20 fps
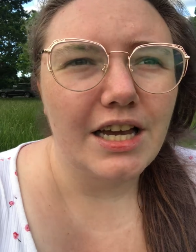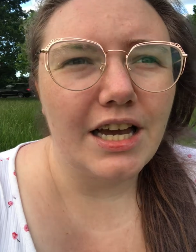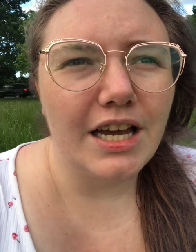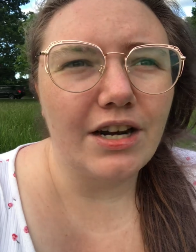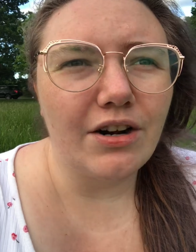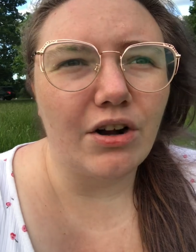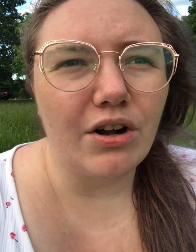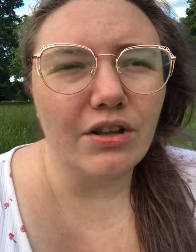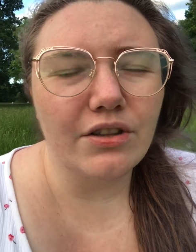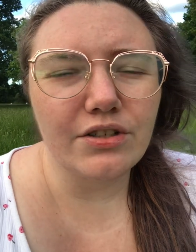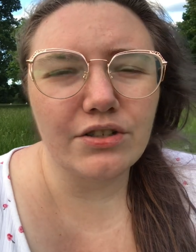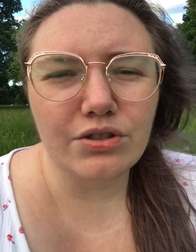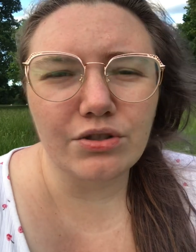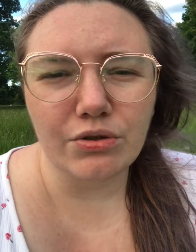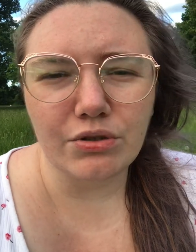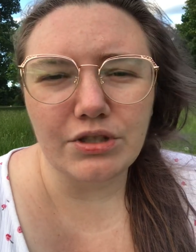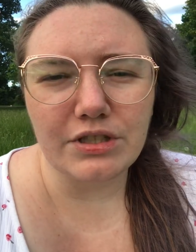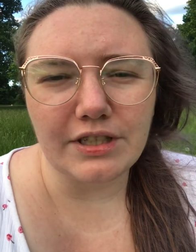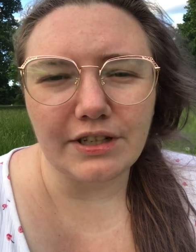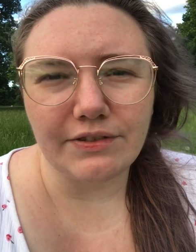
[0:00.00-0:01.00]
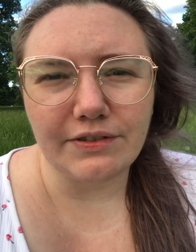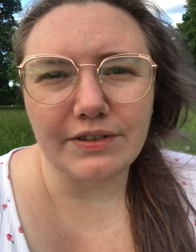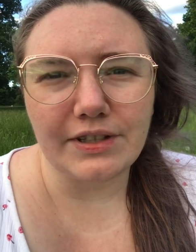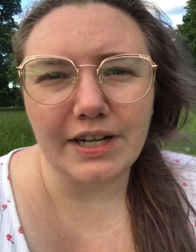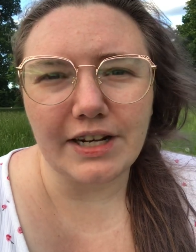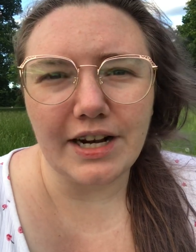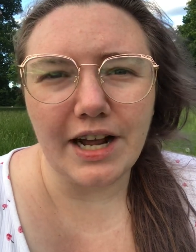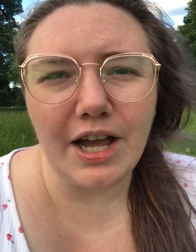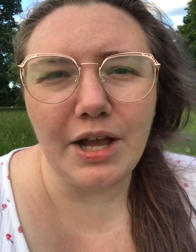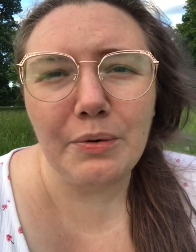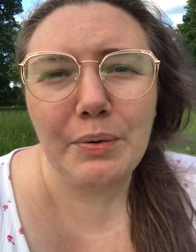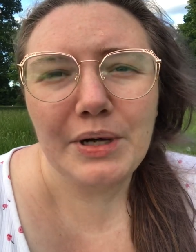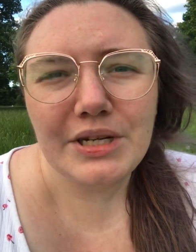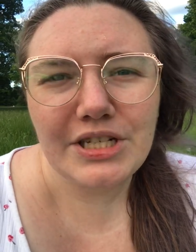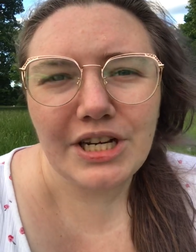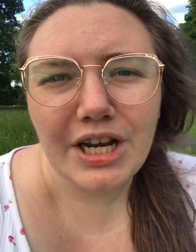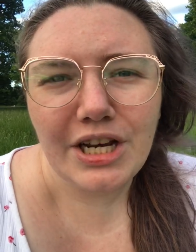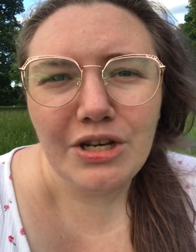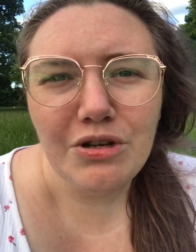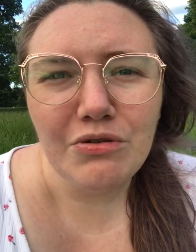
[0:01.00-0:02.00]
And all this good stuff that I wish
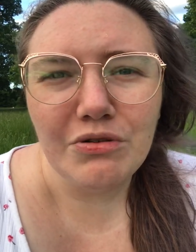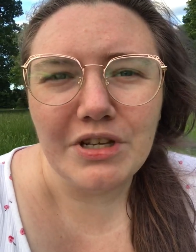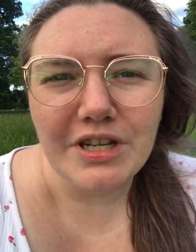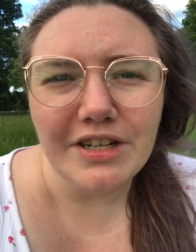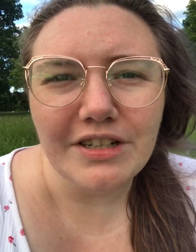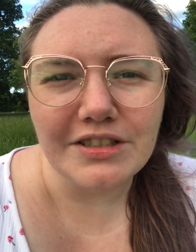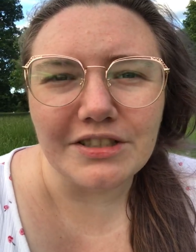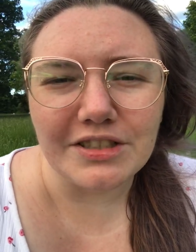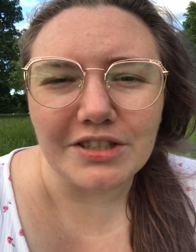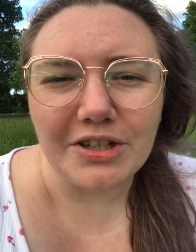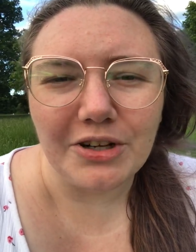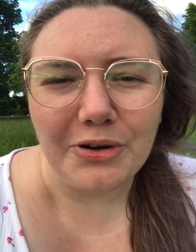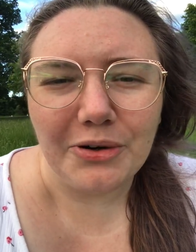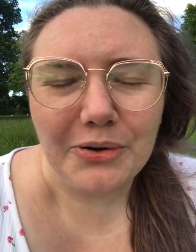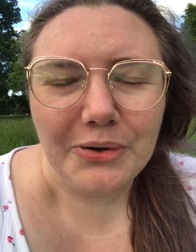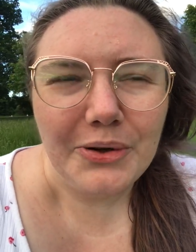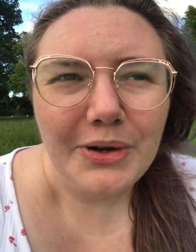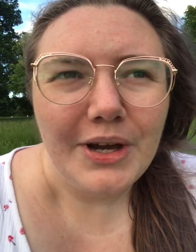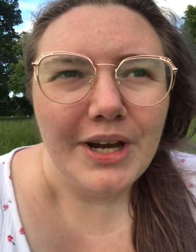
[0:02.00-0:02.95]
I knew years ago.